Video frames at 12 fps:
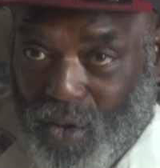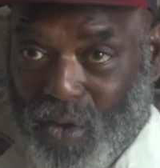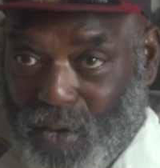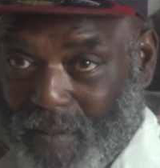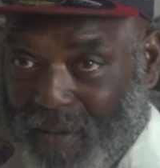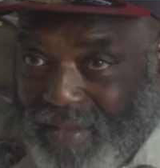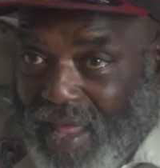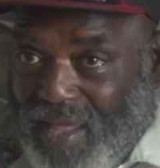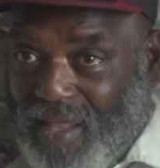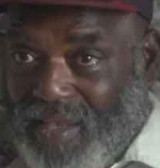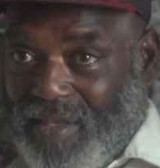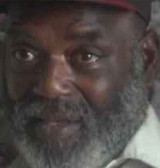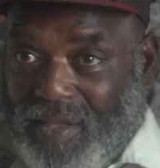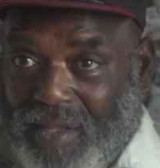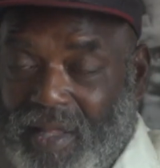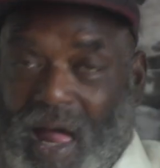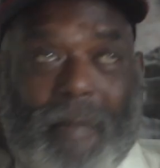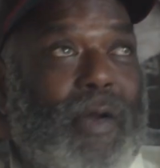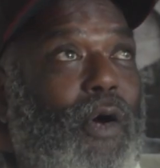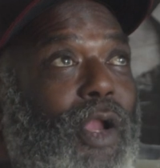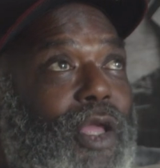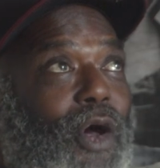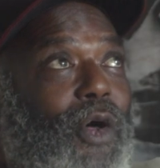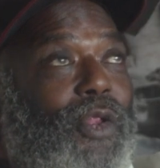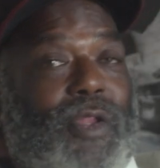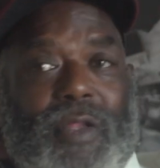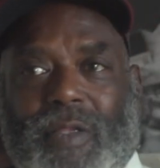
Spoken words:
Oh, I'm Italian. No. I'm a Corleone.